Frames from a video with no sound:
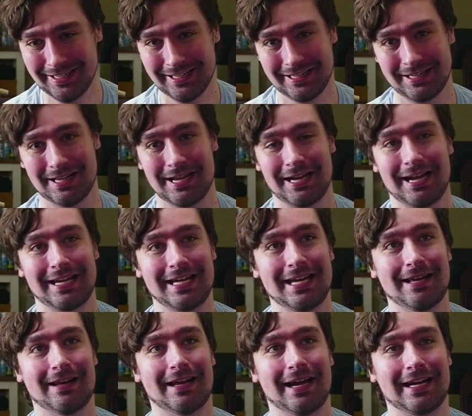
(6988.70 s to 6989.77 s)
I, I
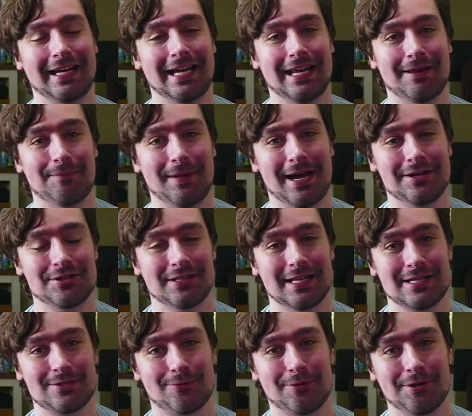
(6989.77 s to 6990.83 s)
can't I can't imagine that
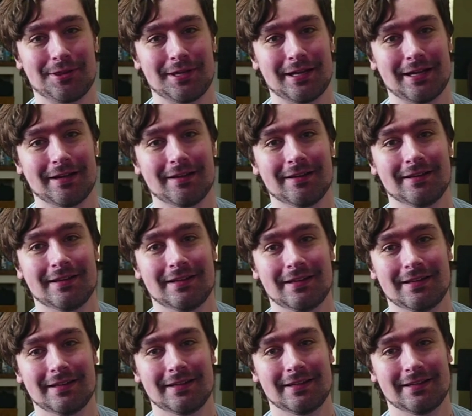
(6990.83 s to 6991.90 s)
sort of thing
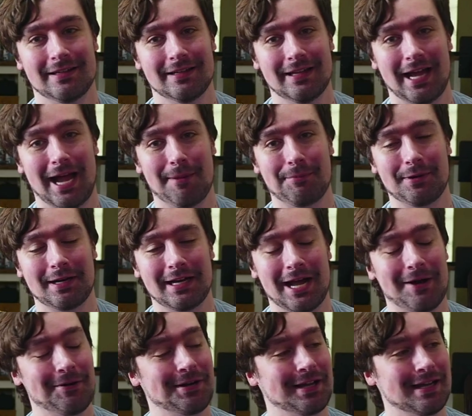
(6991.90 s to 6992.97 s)
happening
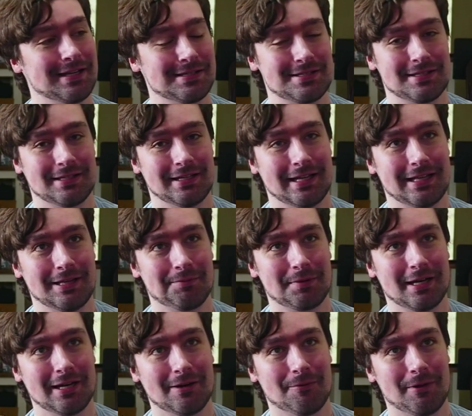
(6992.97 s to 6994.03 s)
nowadays and them
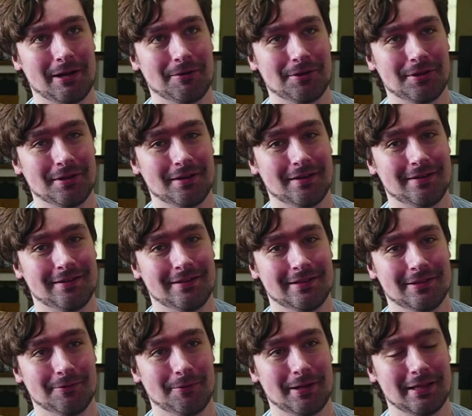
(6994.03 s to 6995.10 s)
getting away with it
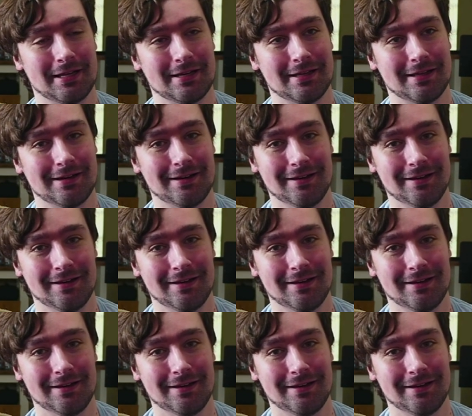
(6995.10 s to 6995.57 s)
the way they did.